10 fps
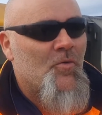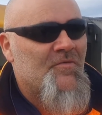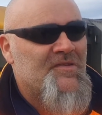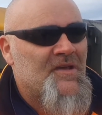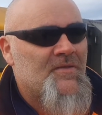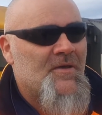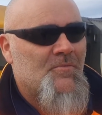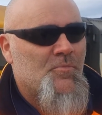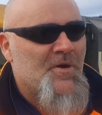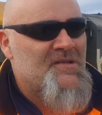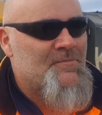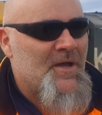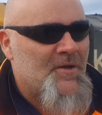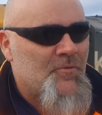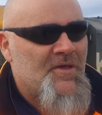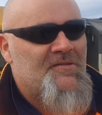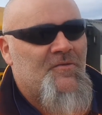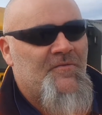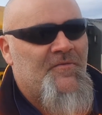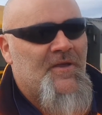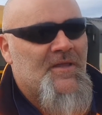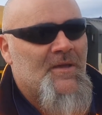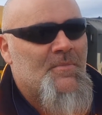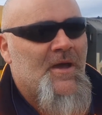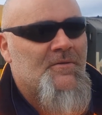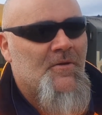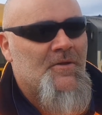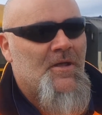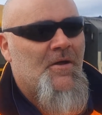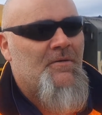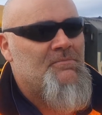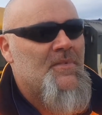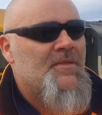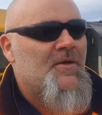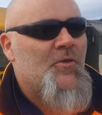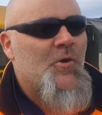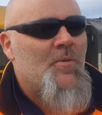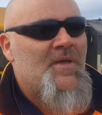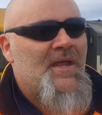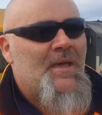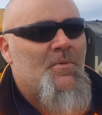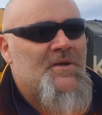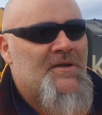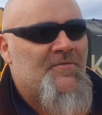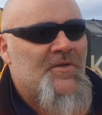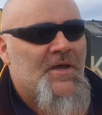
and all of a sudden that brings back all that sort of feeling about that time that happened and everything